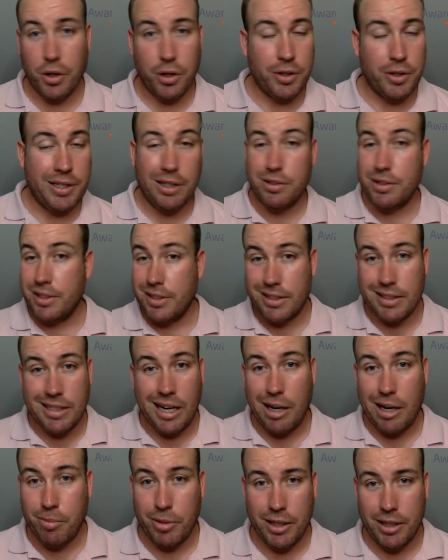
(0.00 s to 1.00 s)
her Delta
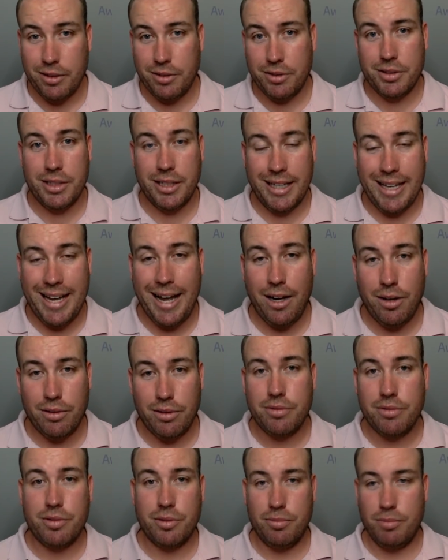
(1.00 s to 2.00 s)
Sky Miles
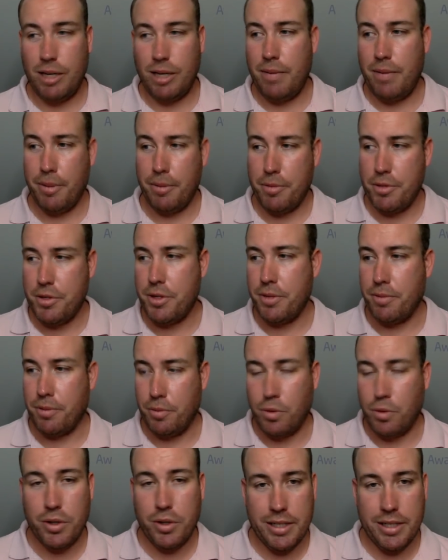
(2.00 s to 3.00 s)
account from my membership
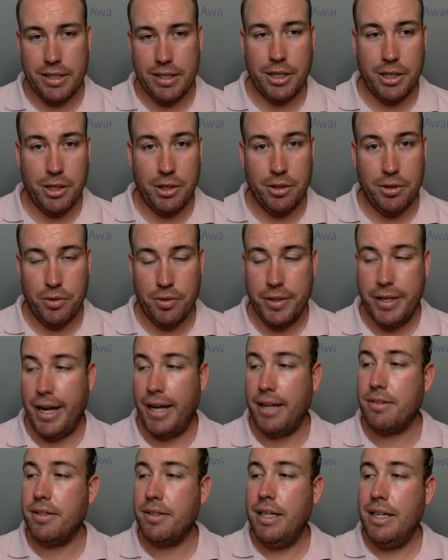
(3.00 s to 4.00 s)
rewards. That's how you do
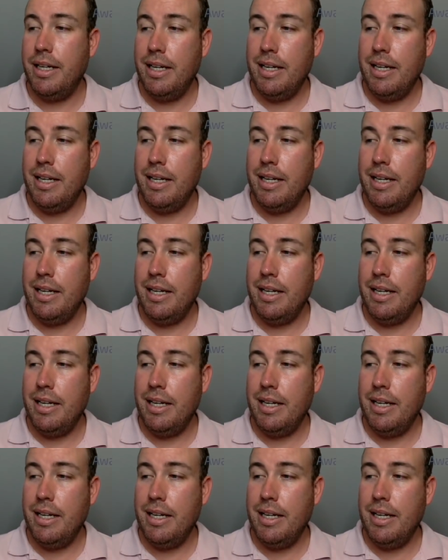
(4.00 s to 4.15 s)
that.